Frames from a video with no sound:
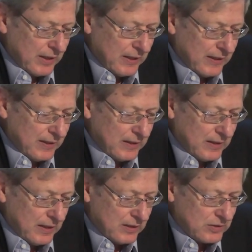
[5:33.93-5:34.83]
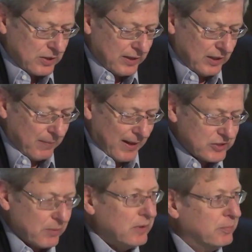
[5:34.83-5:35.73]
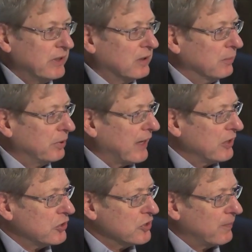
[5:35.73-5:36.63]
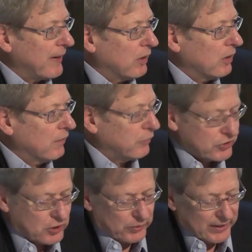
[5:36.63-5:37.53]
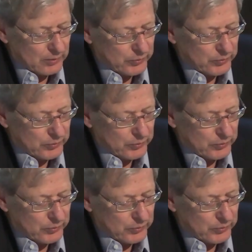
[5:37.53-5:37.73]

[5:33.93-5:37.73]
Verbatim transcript: is to think about some of the political implications about, of what's going on.